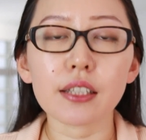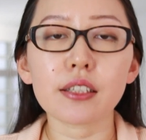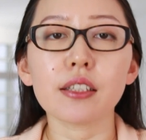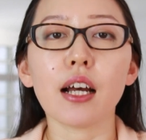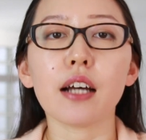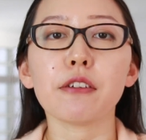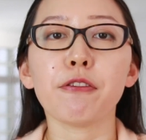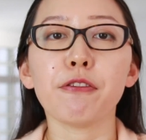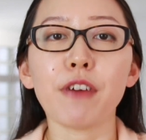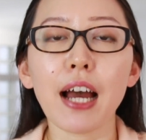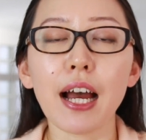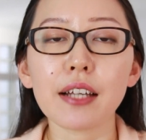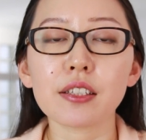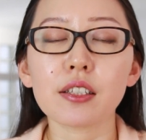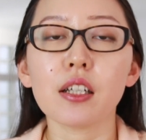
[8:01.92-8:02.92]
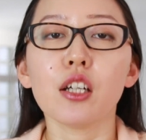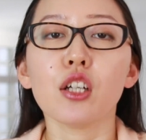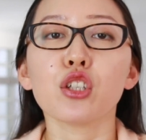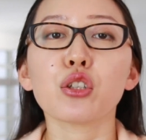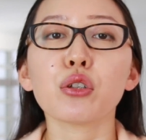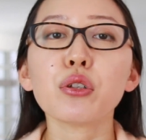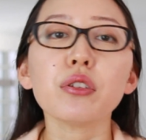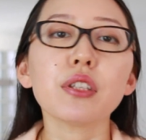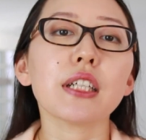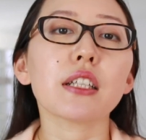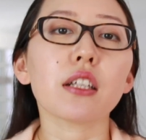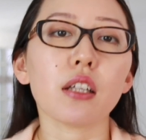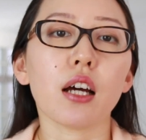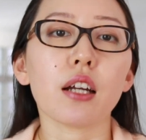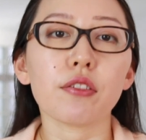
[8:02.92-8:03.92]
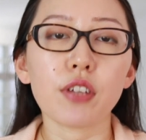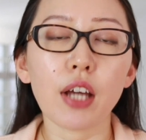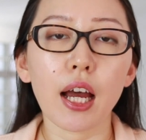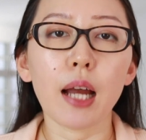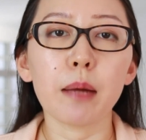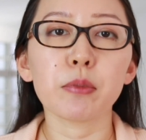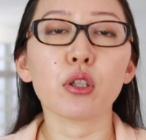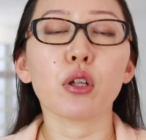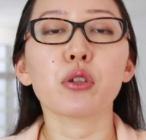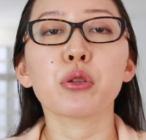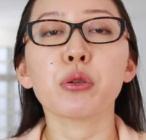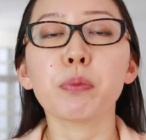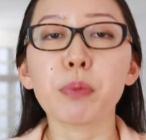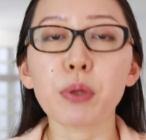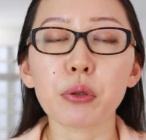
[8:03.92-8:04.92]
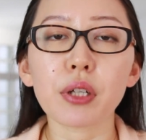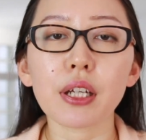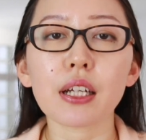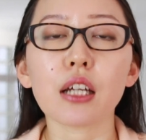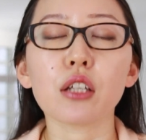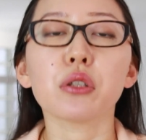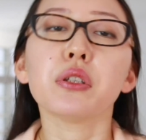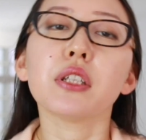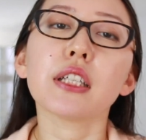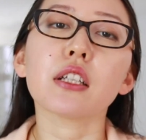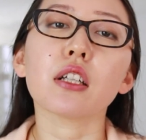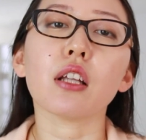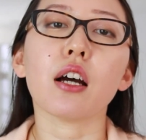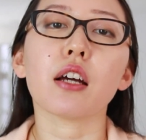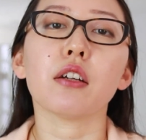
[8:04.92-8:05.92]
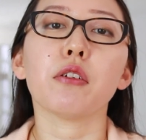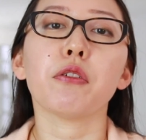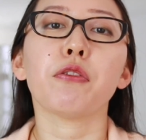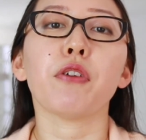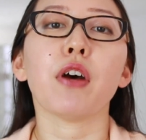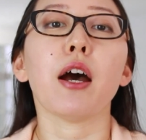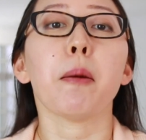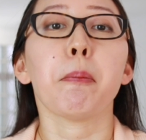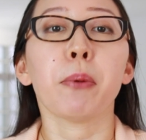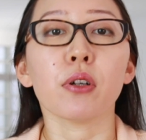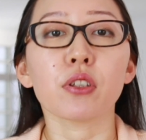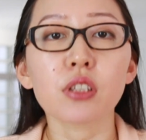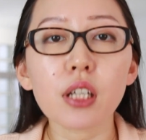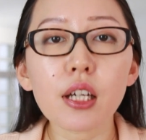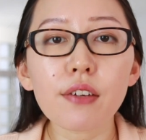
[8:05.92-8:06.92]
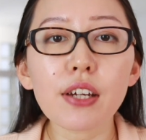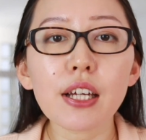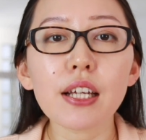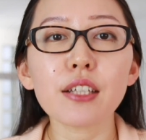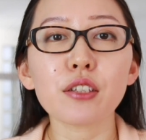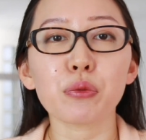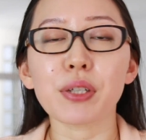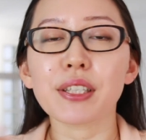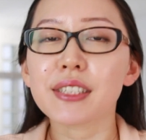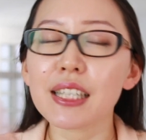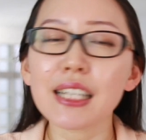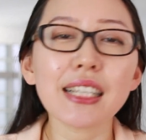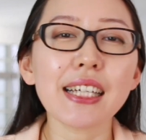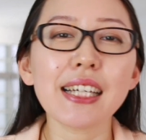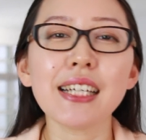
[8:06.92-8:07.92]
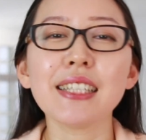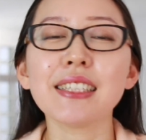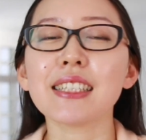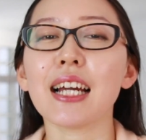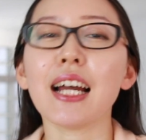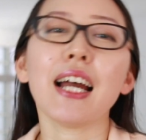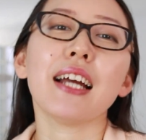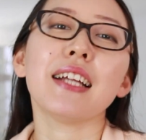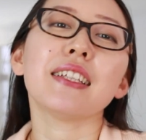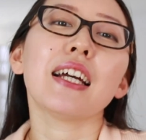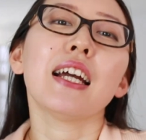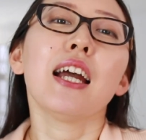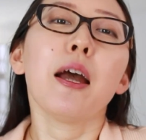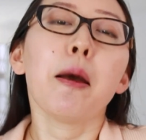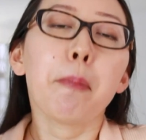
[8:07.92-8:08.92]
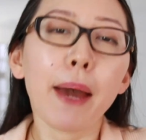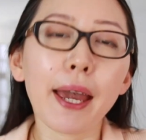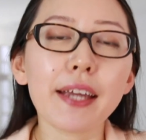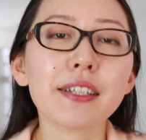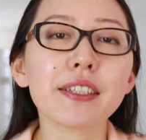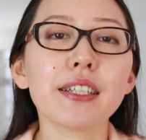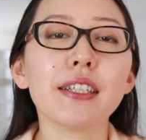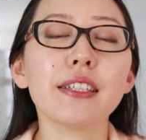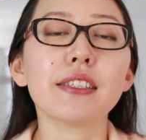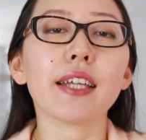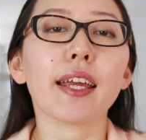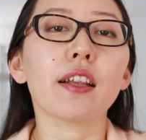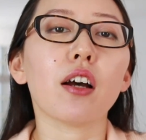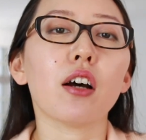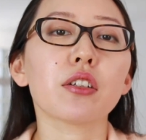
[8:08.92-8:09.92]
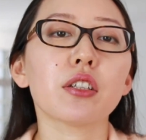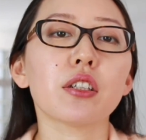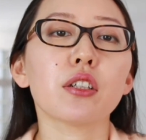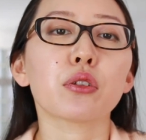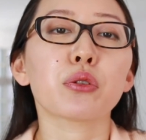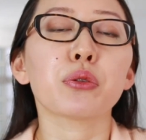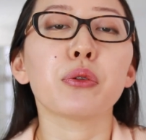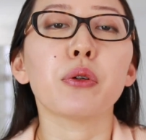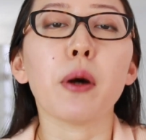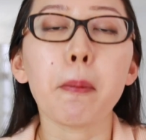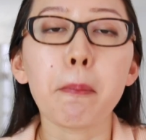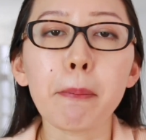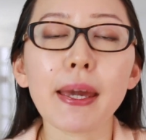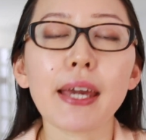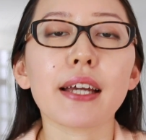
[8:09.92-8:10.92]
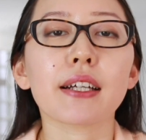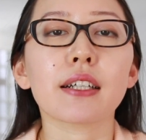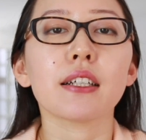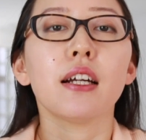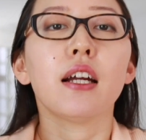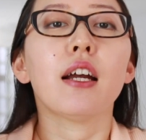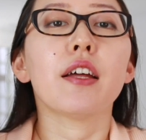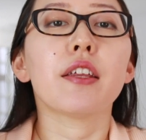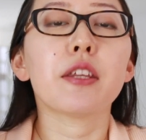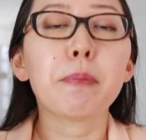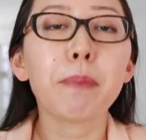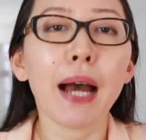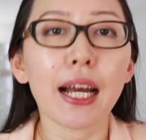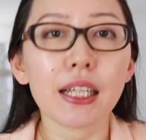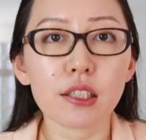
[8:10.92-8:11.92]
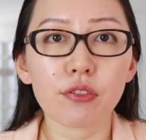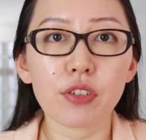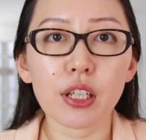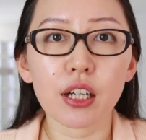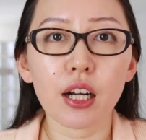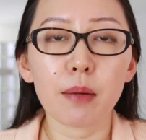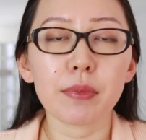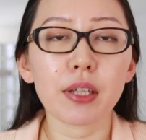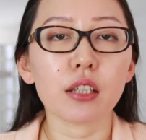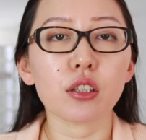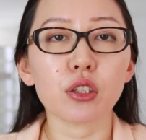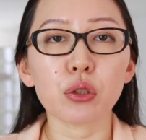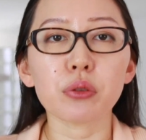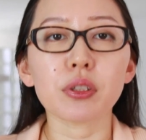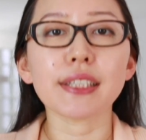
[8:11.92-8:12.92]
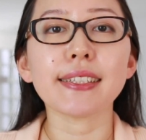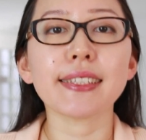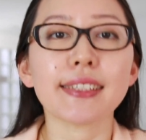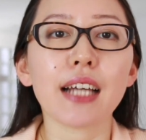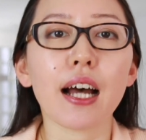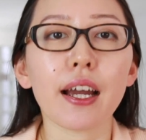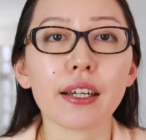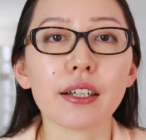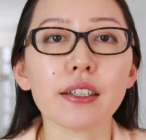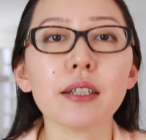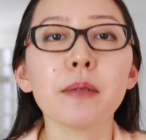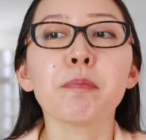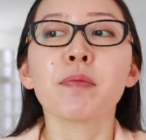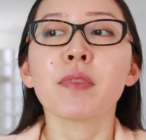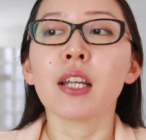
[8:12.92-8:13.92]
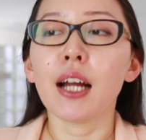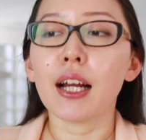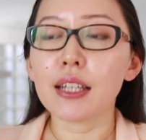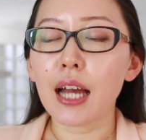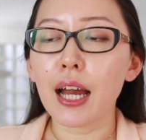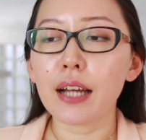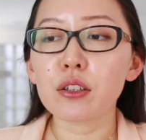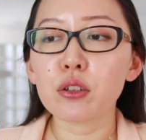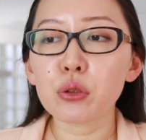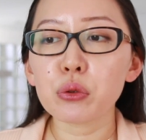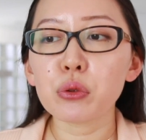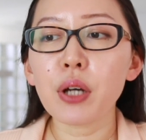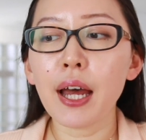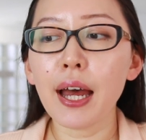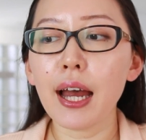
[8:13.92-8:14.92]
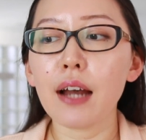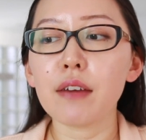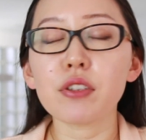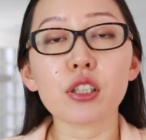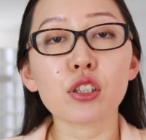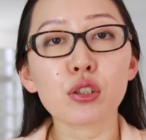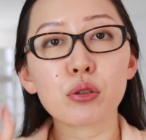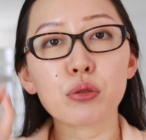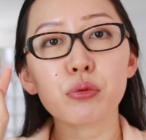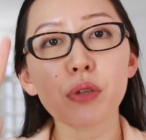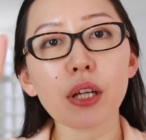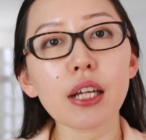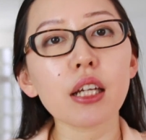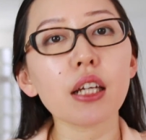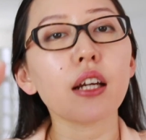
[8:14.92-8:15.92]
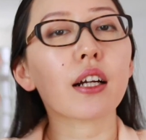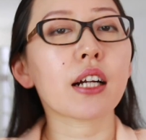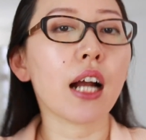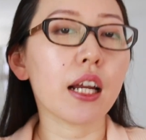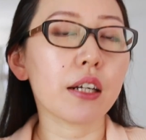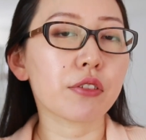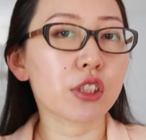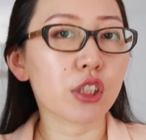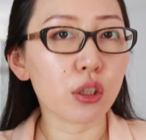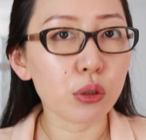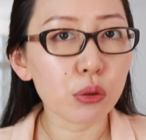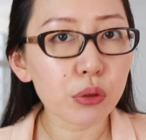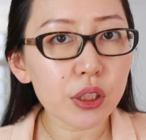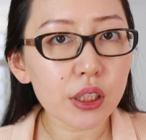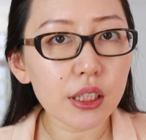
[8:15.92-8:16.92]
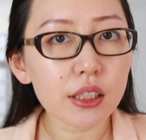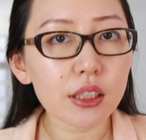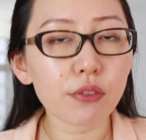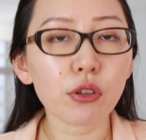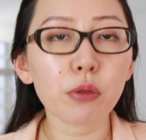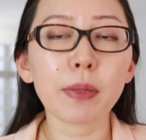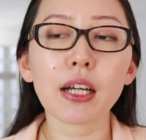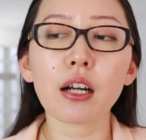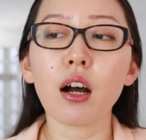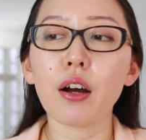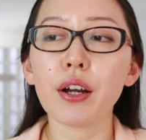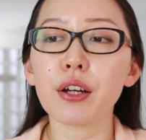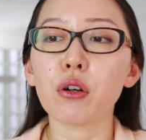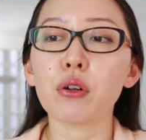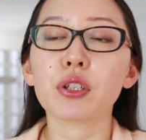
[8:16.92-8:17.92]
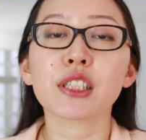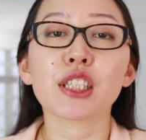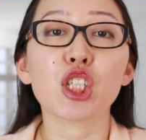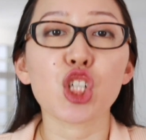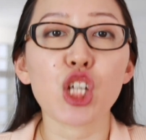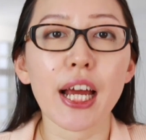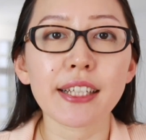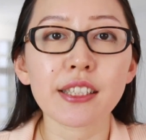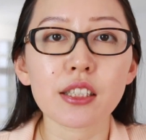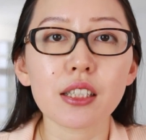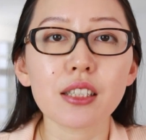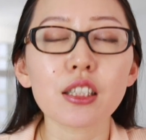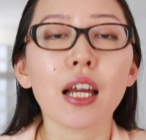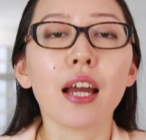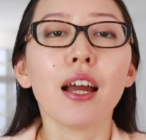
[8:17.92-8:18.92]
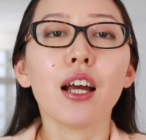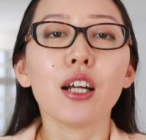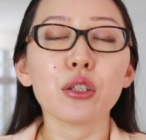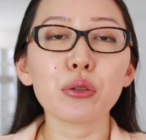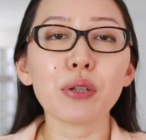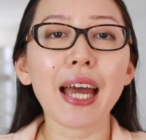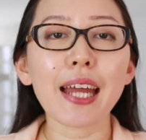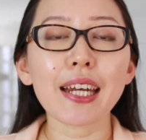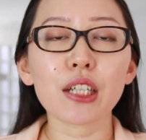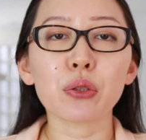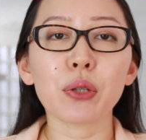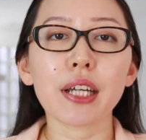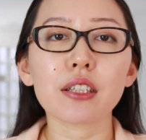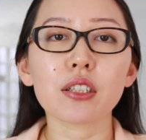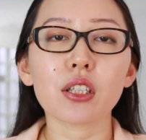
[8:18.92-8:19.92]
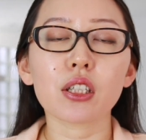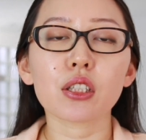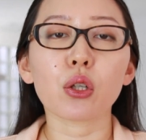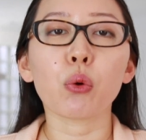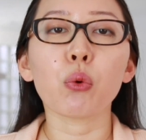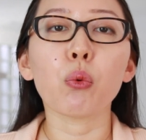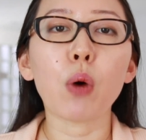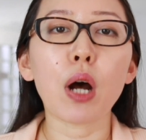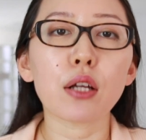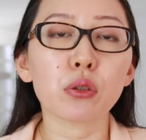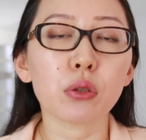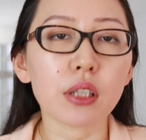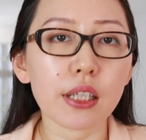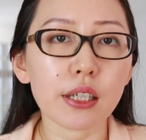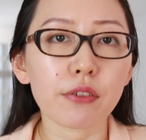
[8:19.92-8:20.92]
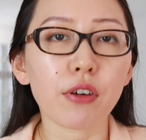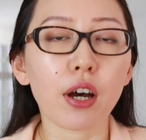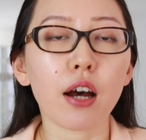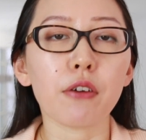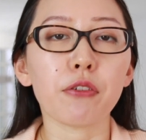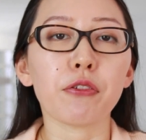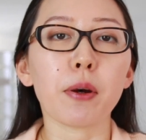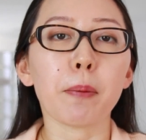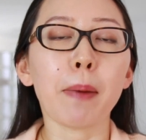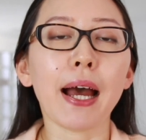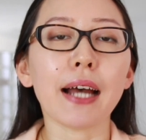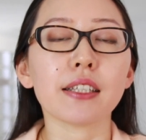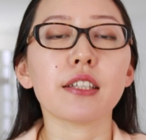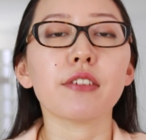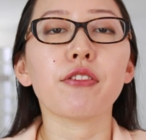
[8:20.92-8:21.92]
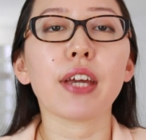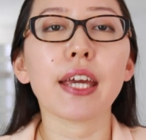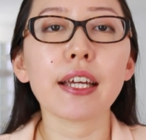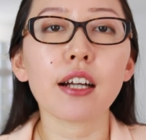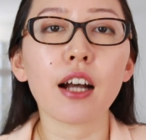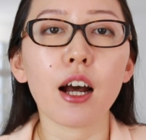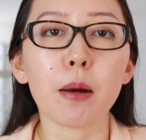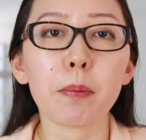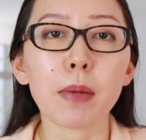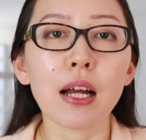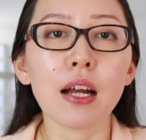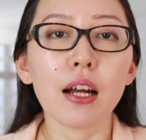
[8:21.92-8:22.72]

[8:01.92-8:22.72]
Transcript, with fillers: it's not fast. So you need a lot of time to build it, and you need a lot of perseverance, resilience, and patience in order to make the passive income that you desire. And I do have 3 kind of solutions, if you may call it, or suggestions to any creators who want to live off passive income.